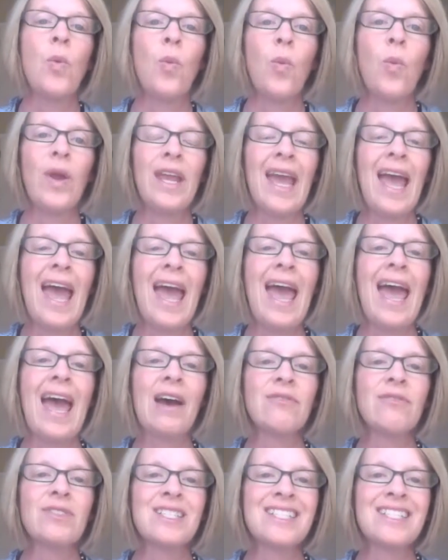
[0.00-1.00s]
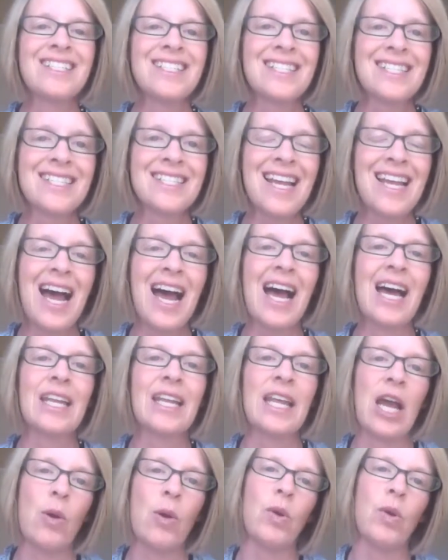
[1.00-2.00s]
We have to
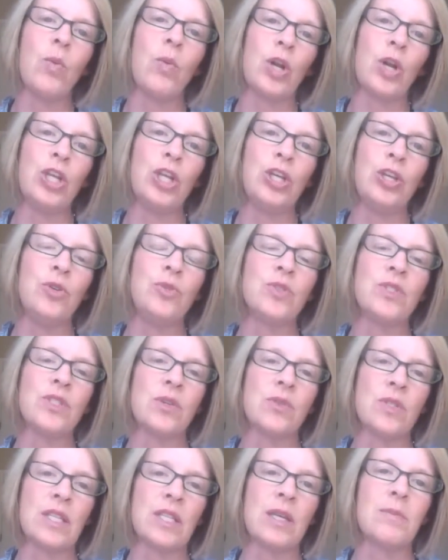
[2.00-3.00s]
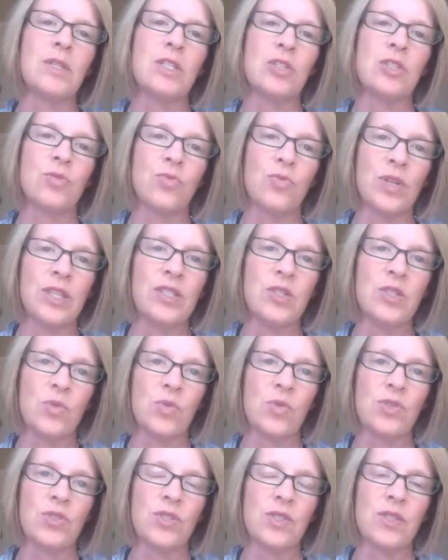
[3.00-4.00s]
decide how we want to use those limited
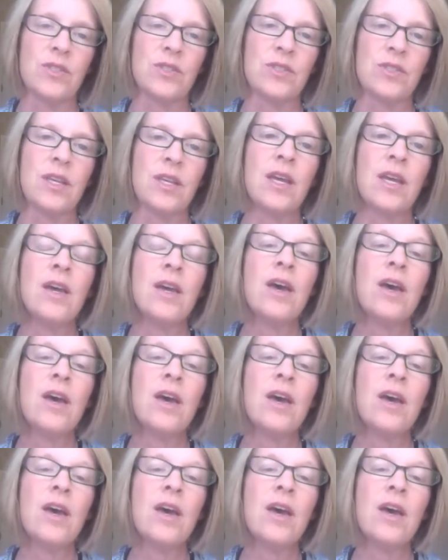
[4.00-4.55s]
resources.